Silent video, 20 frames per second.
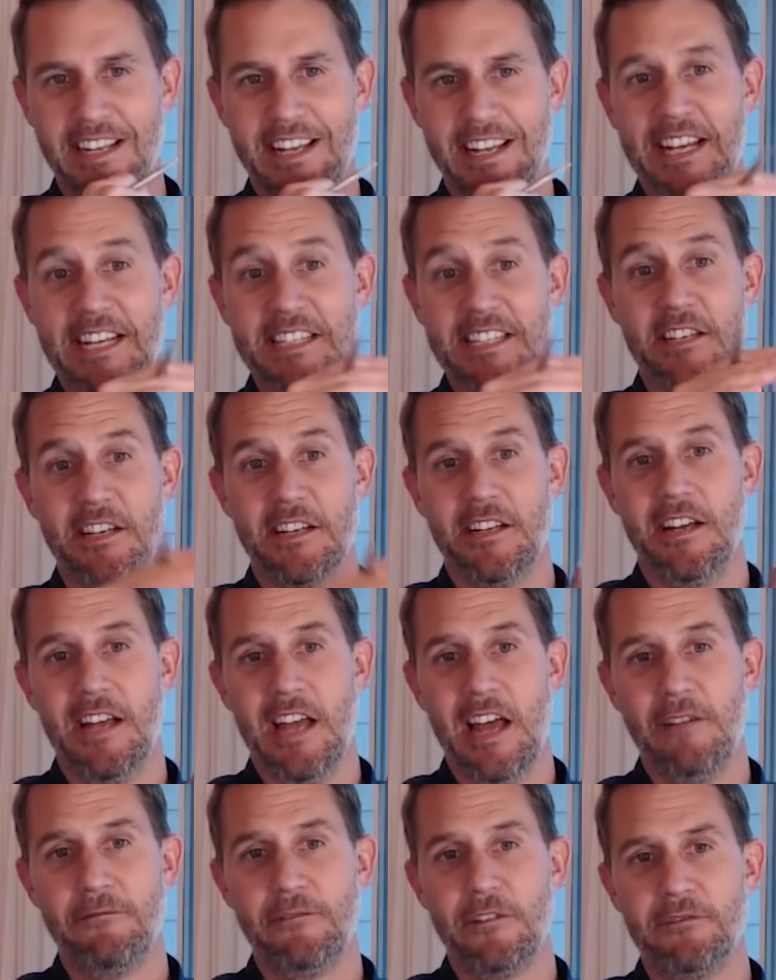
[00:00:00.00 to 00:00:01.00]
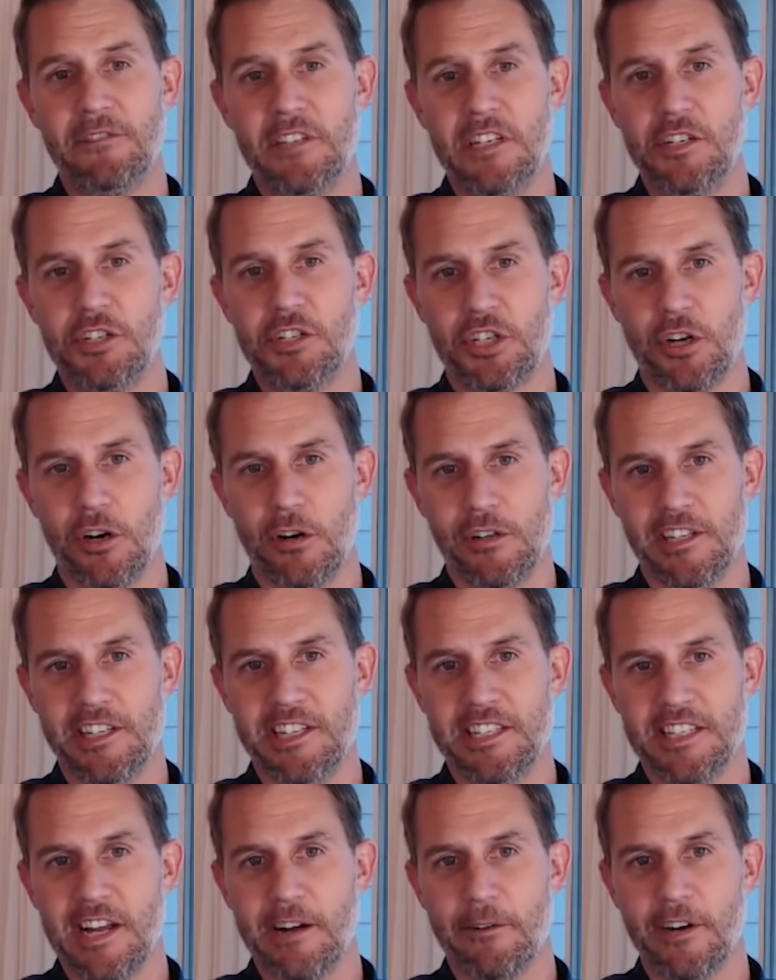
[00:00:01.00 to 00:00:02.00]
And that's a F fifteen Charlie,
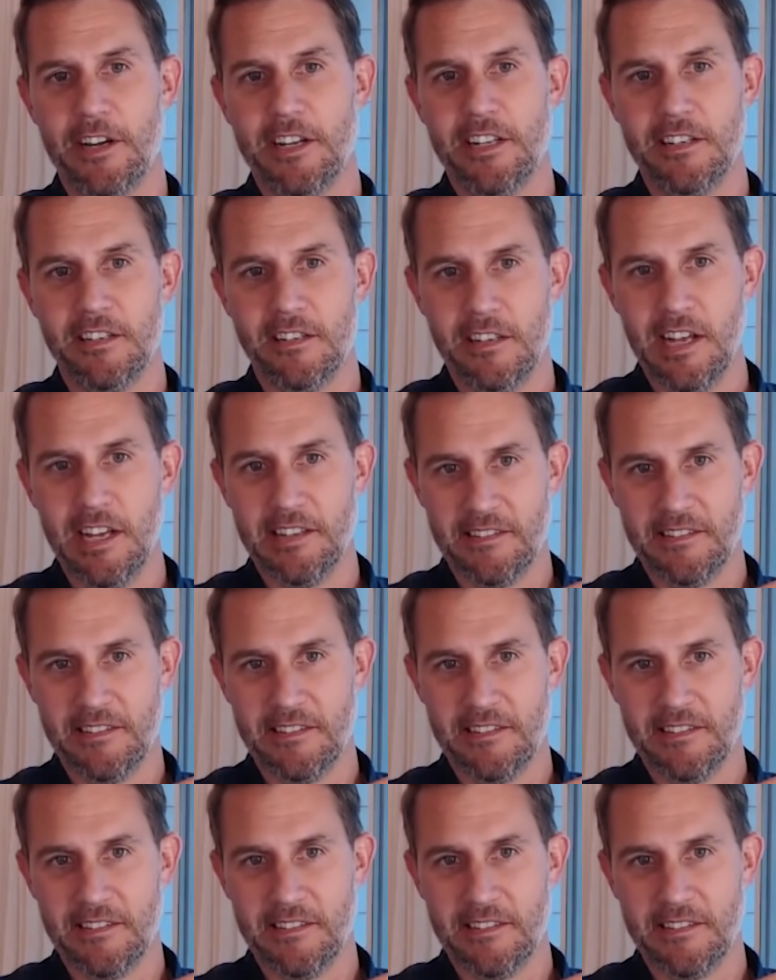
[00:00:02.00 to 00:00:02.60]
is that right, at the